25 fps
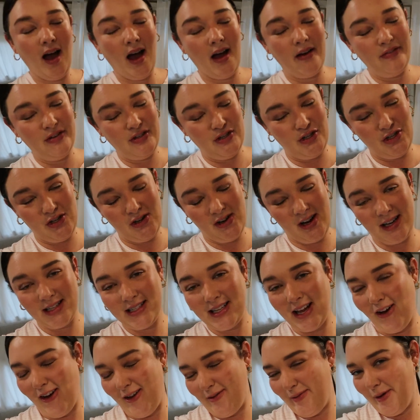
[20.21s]
I've showed you
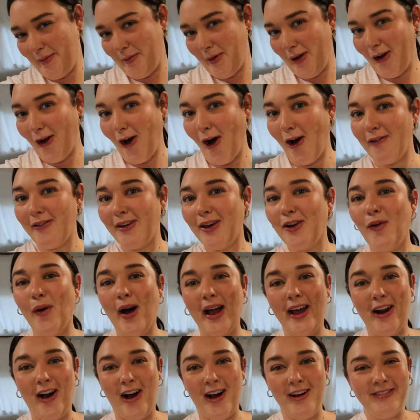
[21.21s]
guys how I make my coffee
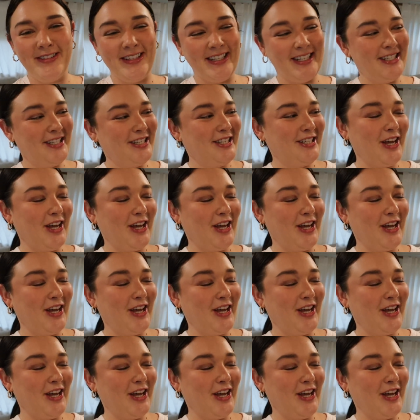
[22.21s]
quite often,